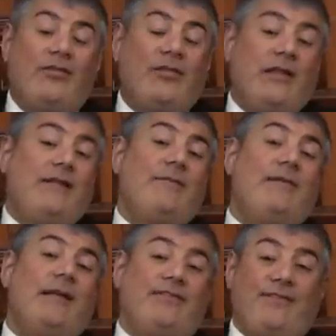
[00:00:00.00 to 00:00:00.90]
So
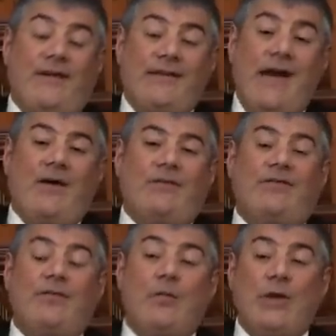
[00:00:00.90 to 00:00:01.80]
let, let's find
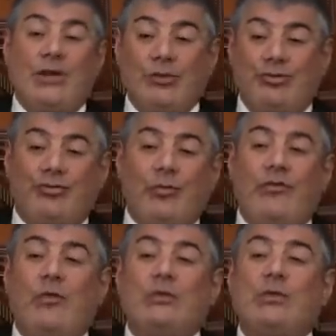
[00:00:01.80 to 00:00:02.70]
out. So when you
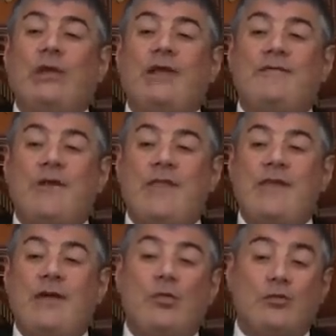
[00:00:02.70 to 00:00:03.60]
choose who to live
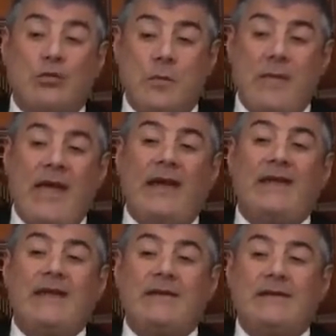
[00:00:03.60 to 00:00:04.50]
with, who to
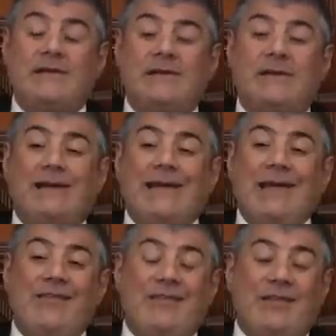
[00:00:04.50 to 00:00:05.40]
marry,
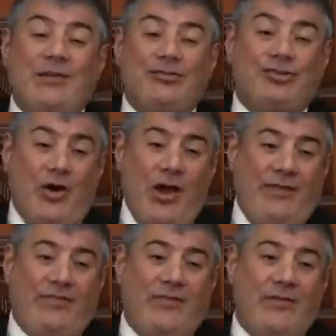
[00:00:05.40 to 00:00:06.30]
is it your
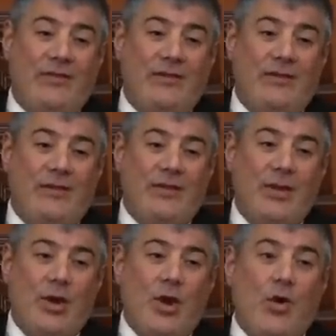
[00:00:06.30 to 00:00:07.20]
choice
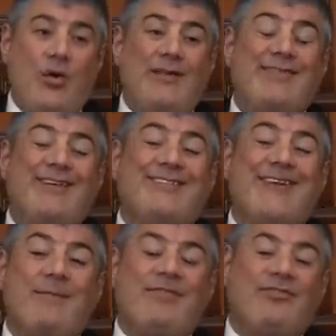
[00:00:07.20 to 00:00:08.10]
or it's
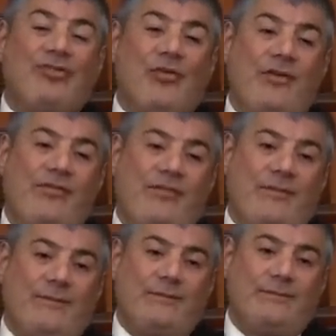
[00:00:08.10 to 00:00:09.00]
Hashem's choice?